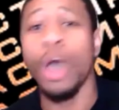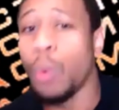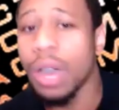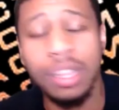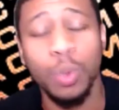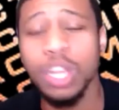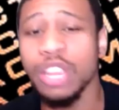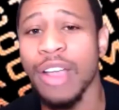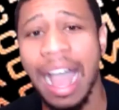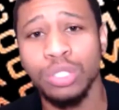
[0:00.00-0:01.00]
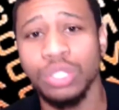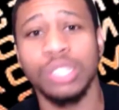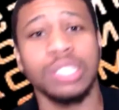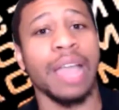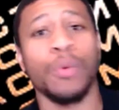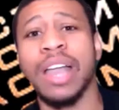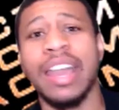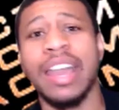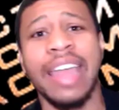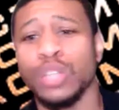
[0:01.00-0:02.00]
what your house looks like, what kind
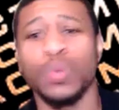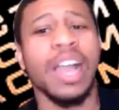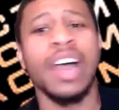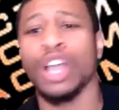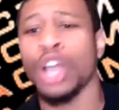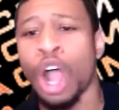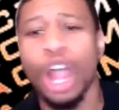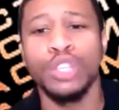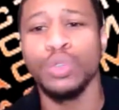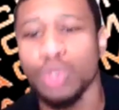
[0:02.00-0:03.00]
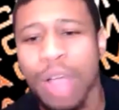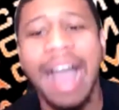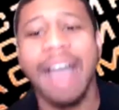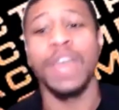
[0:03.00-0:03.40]
of house, what kind of car you drive,